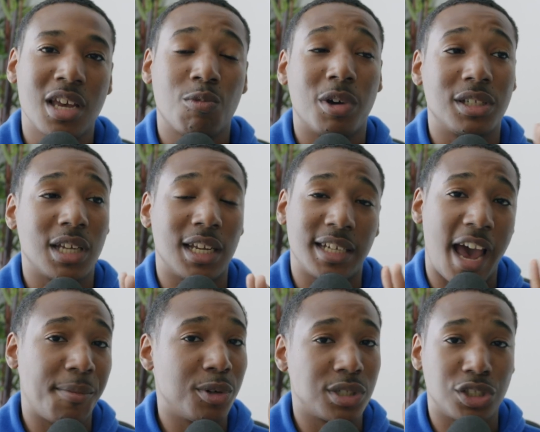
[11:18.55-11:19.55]
which
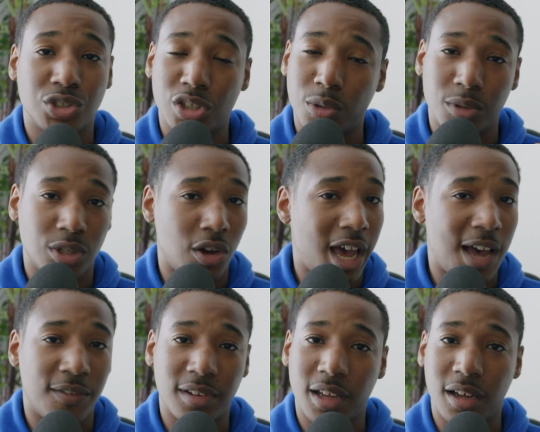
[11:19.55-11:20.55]
adapters in general don't have
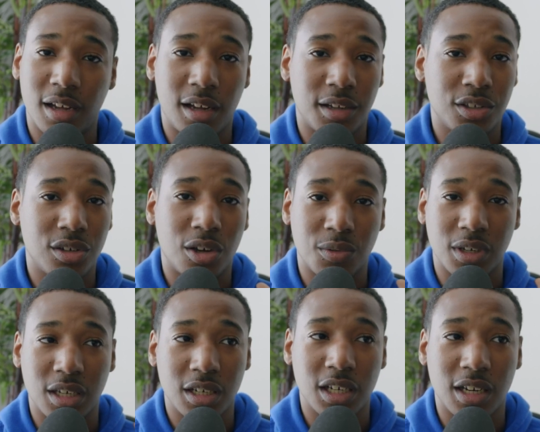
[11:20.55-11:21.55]

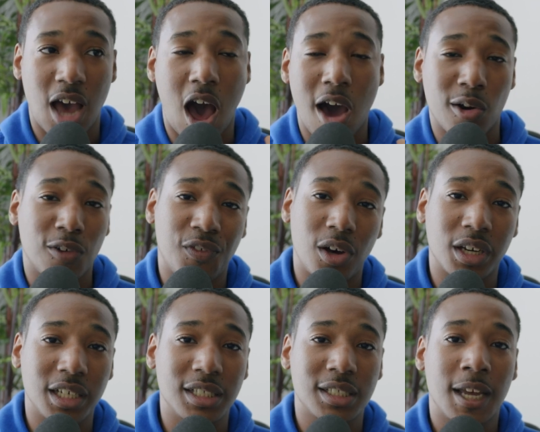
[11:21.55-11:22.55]
good
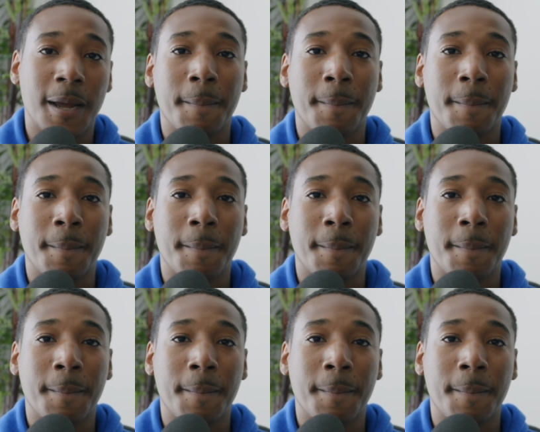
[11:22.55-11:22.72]
autofocus.